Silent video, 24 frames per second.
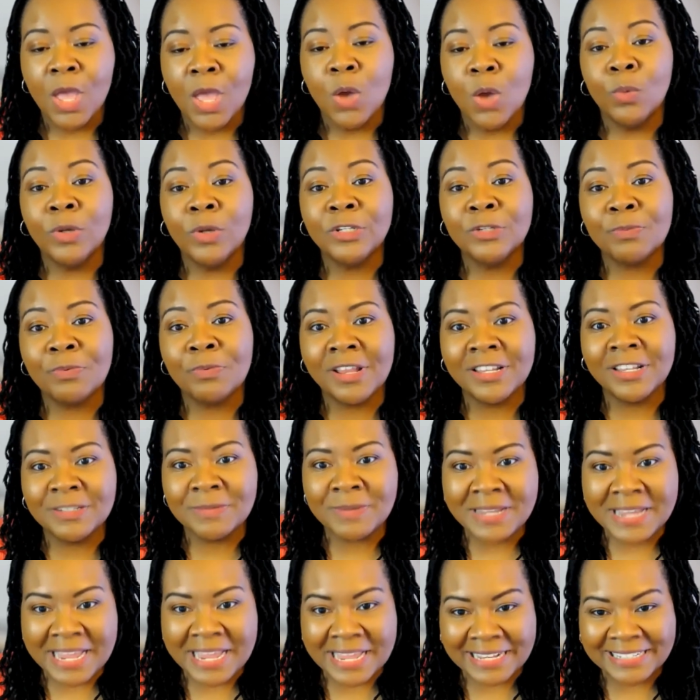Which brings
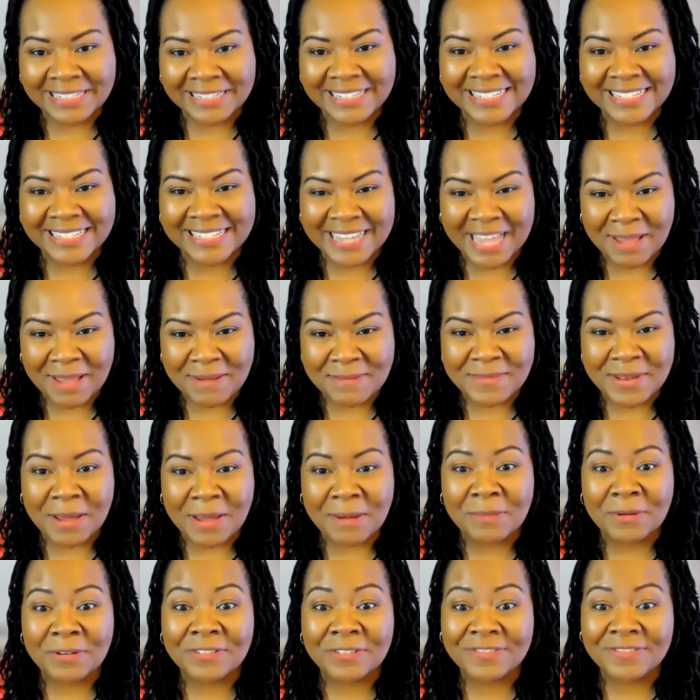me into step
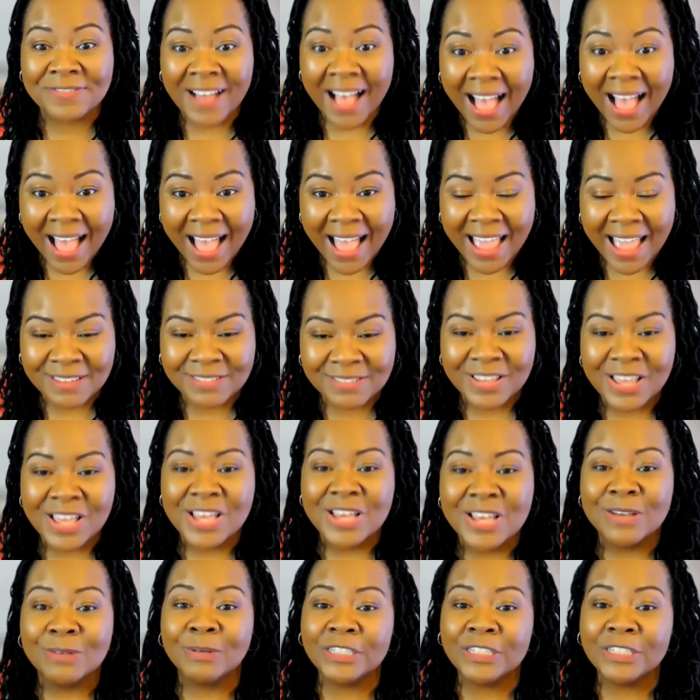number five,
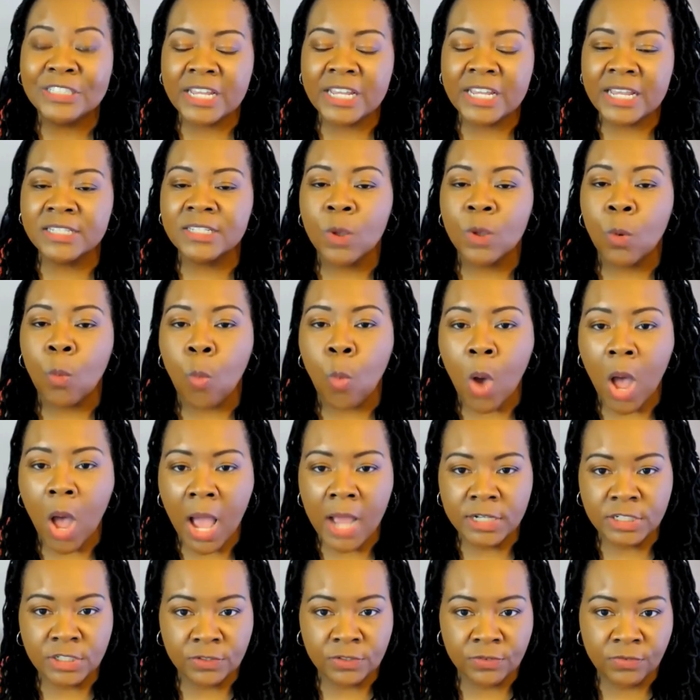which is
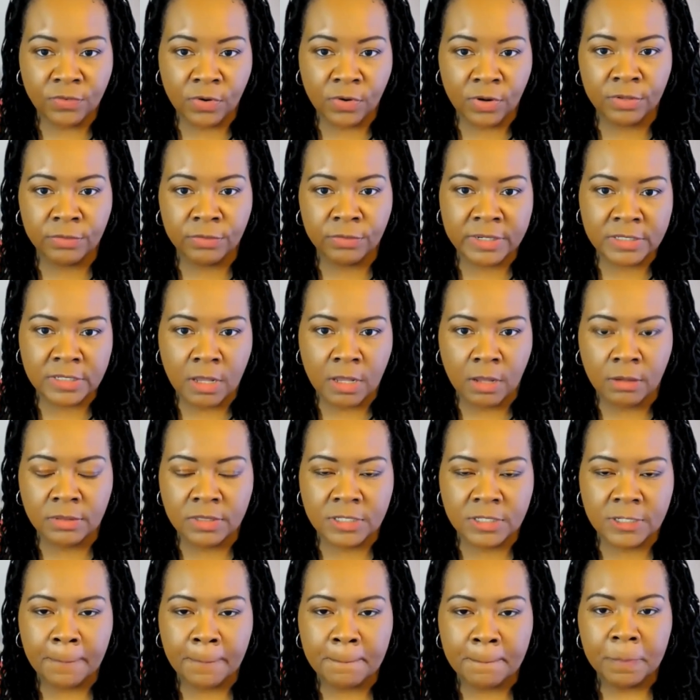watch for the
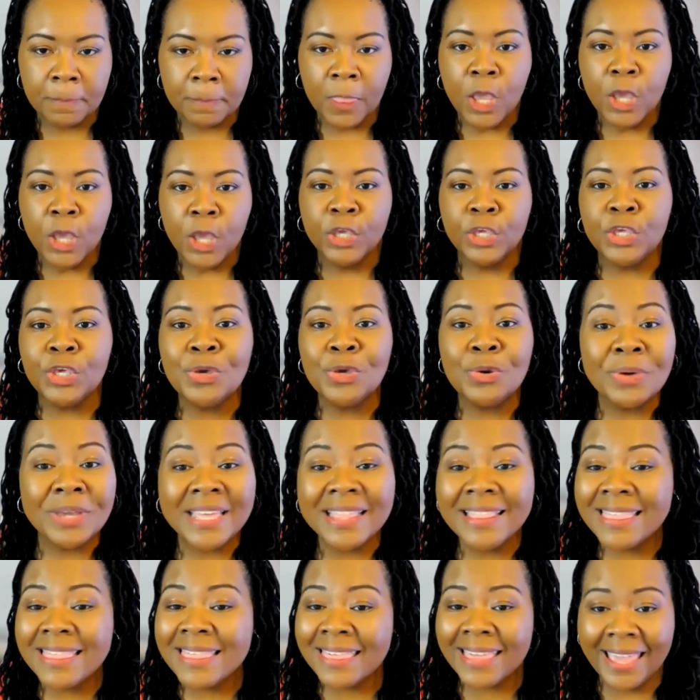results. You
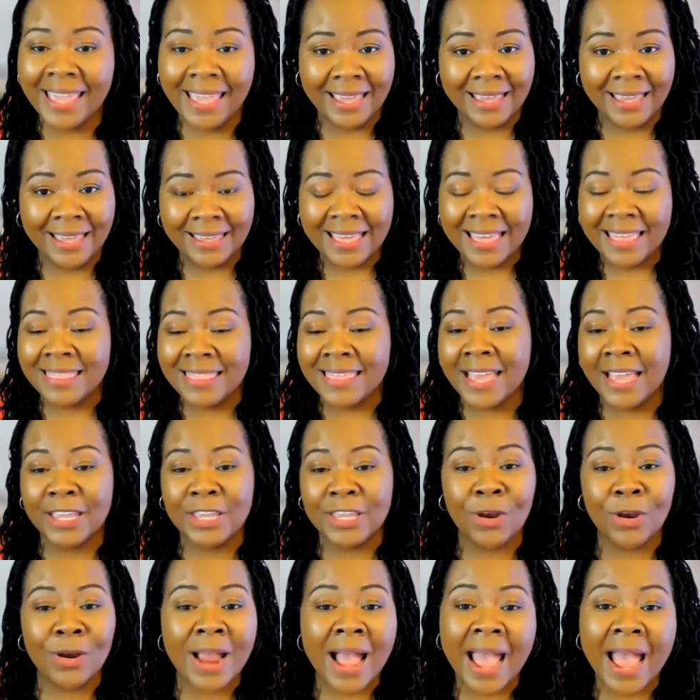can think that
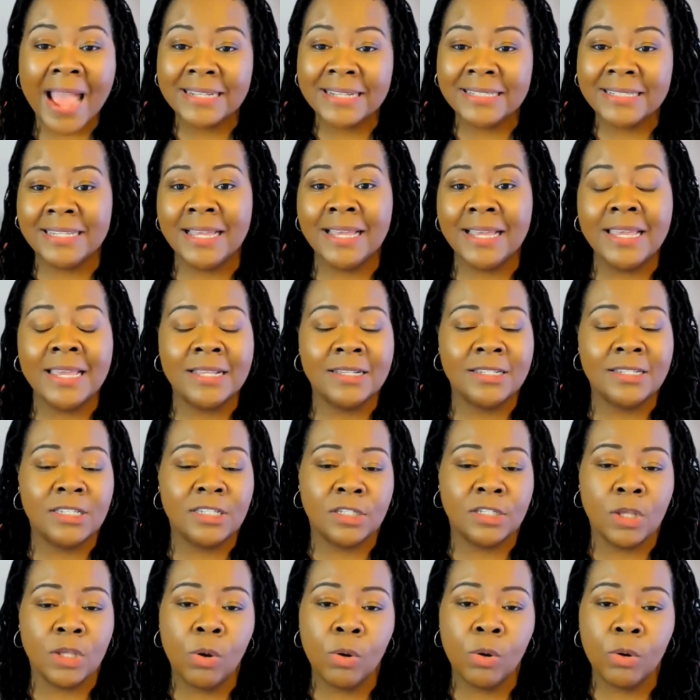your idea is
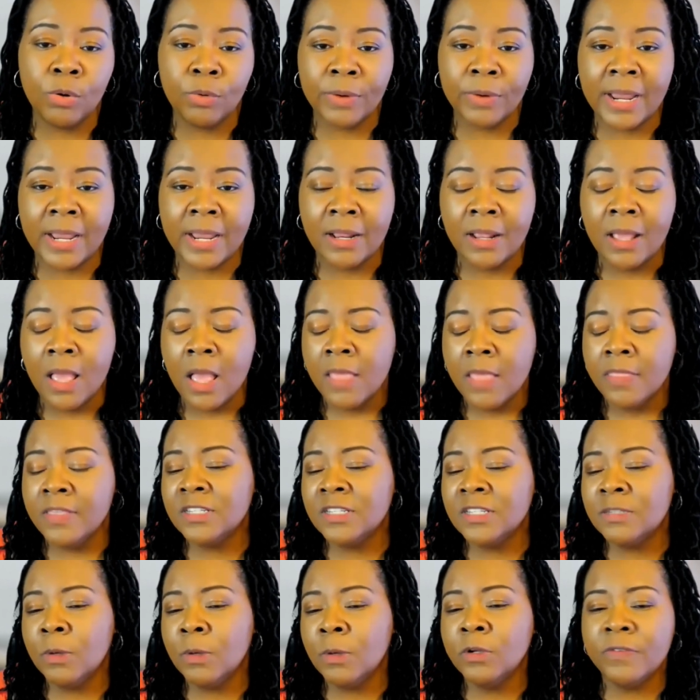so great.
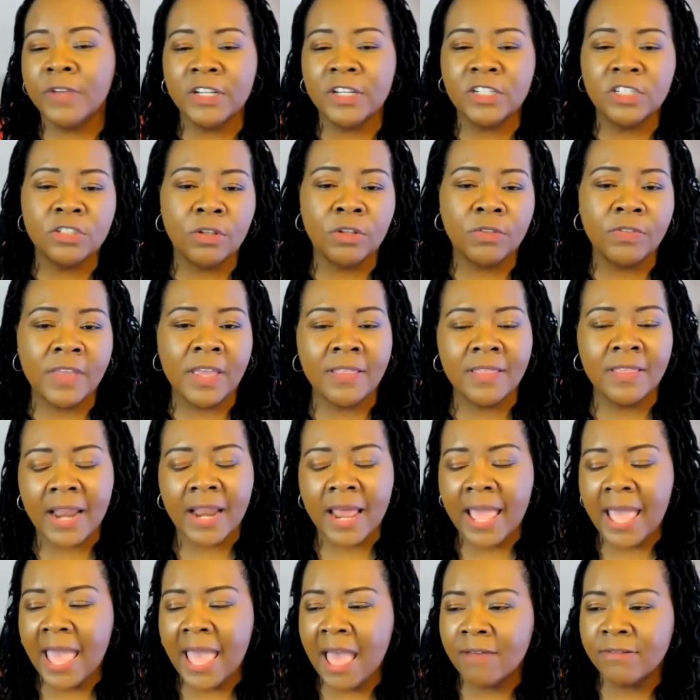This motivational thing that
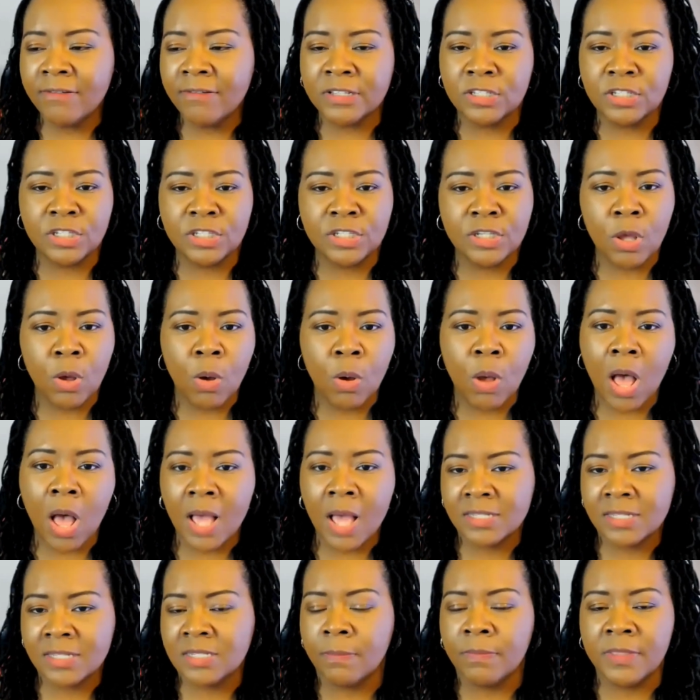I have is so
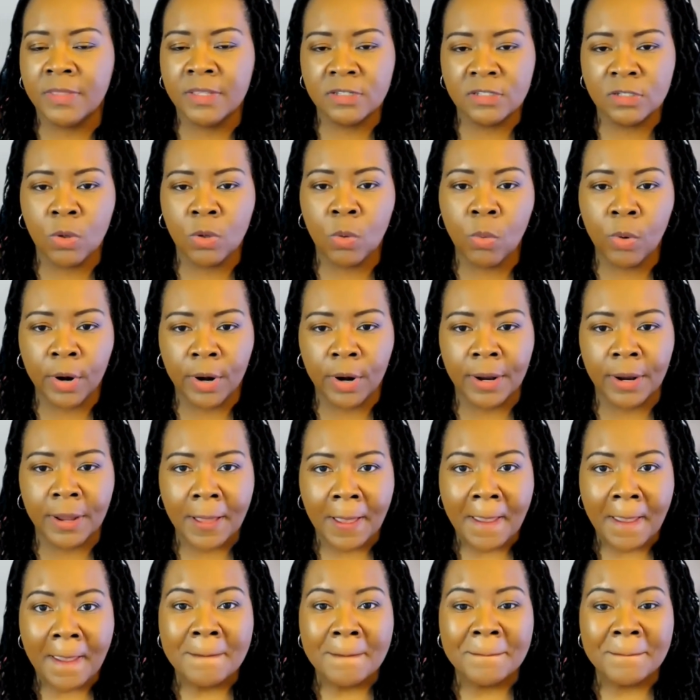awesome. This will work.
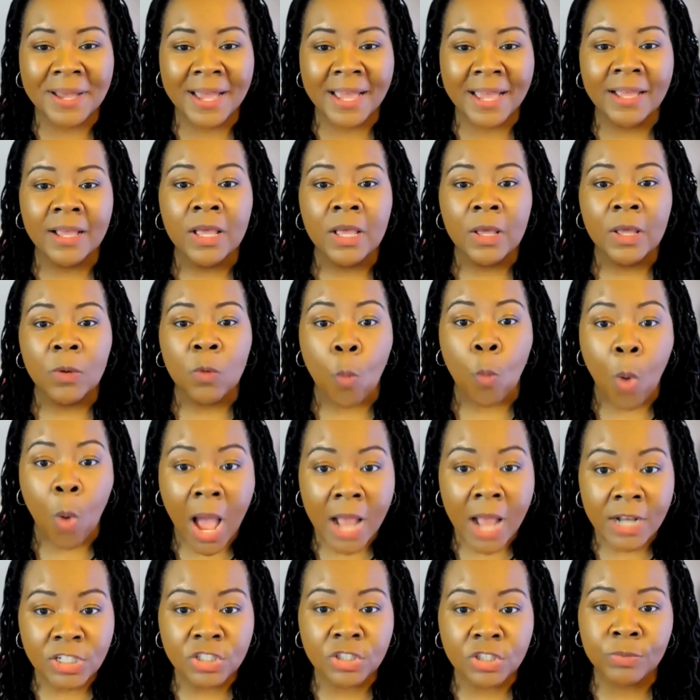But
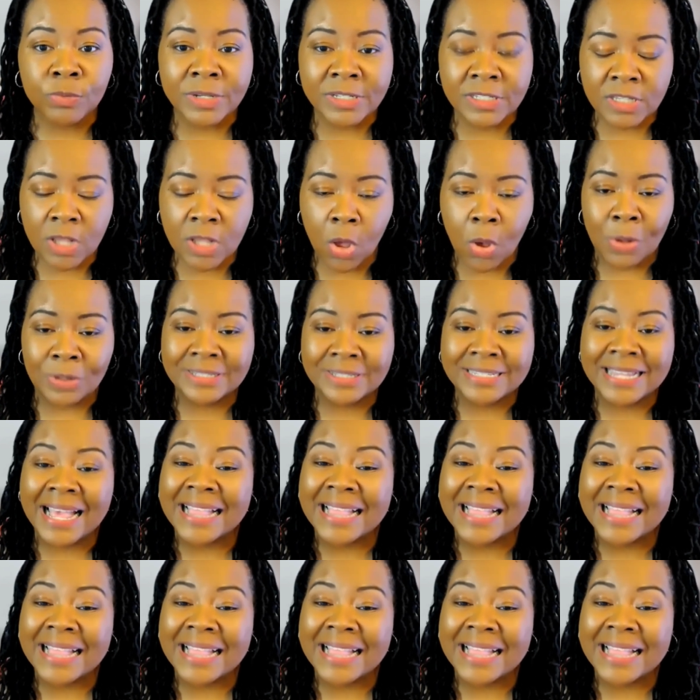watch the results.